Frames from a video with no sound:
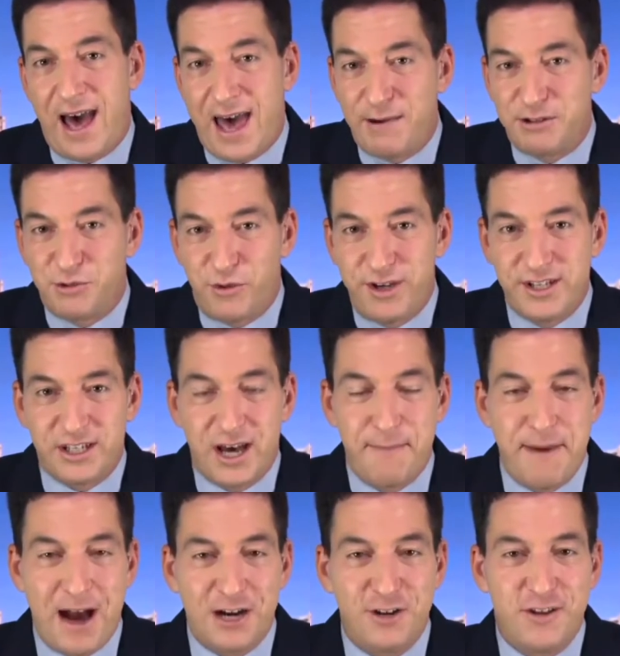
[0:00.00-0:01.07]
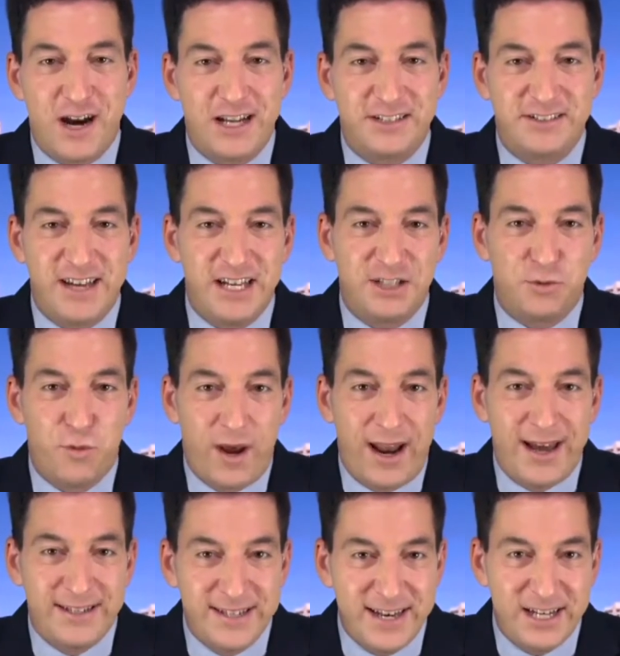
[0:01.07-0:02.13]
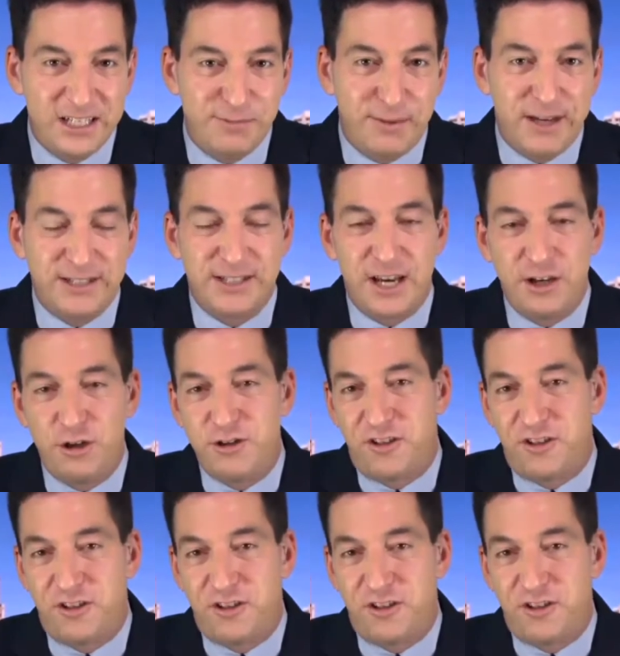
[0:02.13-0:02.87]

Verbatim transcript: I was willing to come back to the United States when I did is because I knew